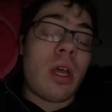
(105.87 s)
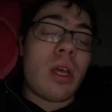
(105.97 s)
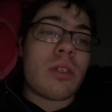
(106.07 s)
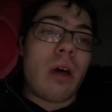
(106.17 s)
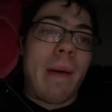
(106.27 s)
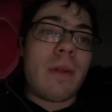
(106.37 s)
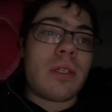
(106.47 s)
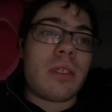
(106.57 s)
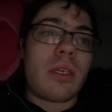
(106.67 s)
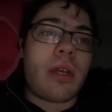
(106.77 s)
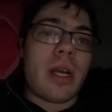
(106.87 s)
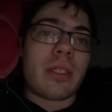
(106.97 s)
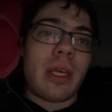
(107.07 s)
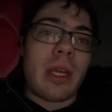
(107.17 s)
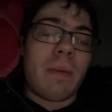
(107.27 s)
So I'm going to see you guys
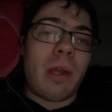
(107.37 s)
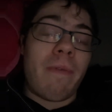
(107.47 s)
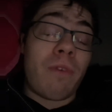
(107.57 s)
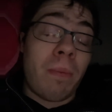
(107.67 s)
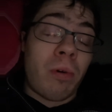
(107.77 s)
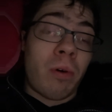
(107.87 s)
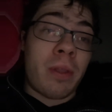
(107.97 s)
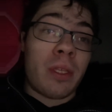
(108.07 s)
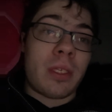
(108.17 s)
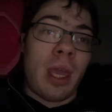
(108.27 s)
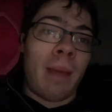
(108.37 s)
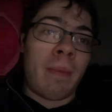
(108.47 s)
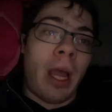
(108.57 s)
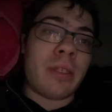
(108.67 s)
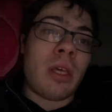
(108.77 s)
later. But if you're poor in this game,
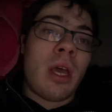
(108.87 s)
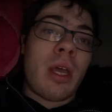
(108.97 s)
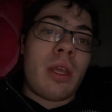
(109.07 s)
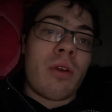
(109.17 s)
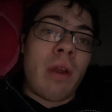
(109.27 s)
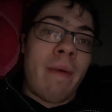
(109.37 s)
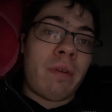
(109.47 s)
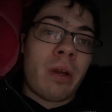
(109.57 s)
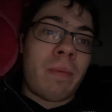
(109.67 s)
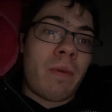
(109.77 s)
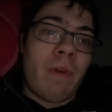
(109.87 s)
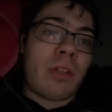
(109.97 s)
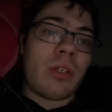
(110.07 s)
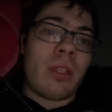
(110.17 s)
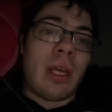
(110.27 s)
guys, you're never going to be
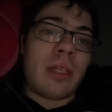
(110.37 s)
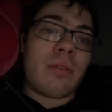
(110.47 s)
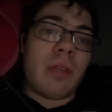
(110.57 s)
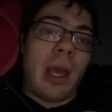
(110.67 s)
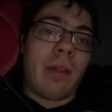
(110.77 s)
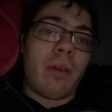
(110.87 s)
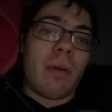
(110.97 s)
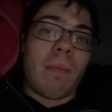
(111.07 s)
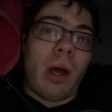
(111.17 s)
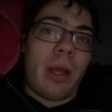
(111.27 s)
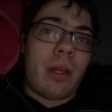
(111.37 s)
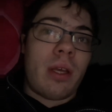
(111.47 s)
rich unless you download a mod,